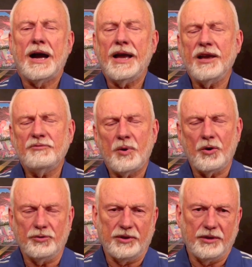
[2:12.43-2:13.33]
I have
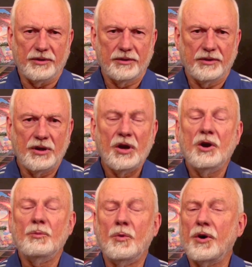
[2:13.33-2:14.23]
posted
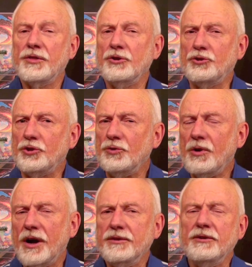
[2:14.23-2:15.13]
more than
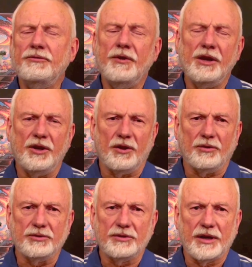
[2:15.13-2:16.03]
200
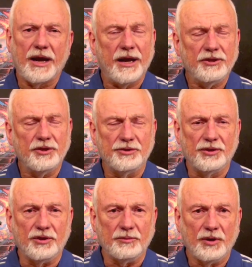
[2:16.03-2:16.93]
videos on
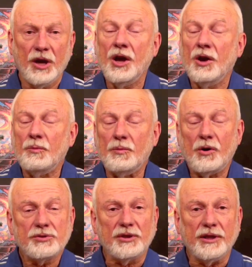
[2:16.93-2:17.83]
YouTube,
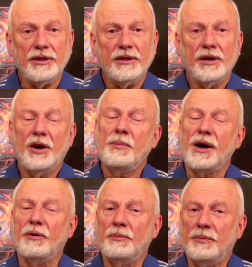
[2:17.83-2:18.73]
mostly
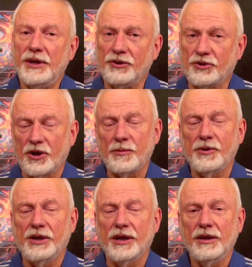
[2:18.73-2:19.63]
about
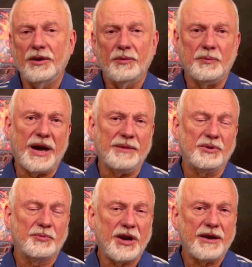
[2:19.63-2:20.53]
interpreting
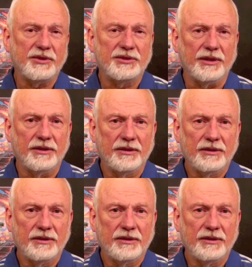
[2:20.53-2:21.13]
Bible prophecy.